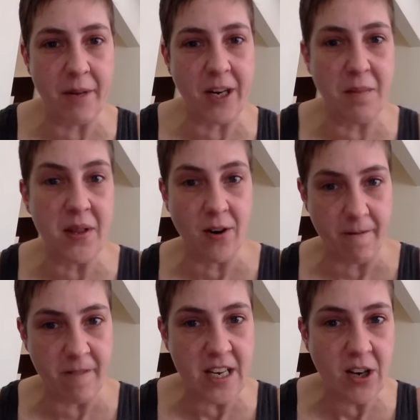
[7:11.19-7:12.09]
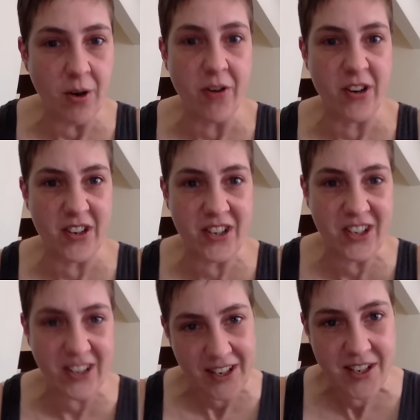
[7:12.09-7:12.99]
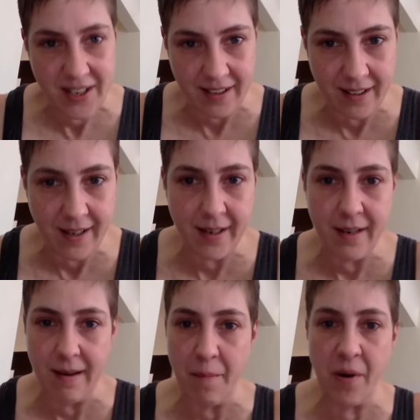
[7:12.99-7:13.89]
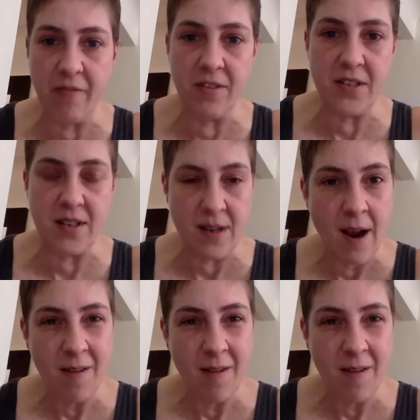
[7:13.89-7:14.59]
not going to be there to veto your disgusting dietary preferences.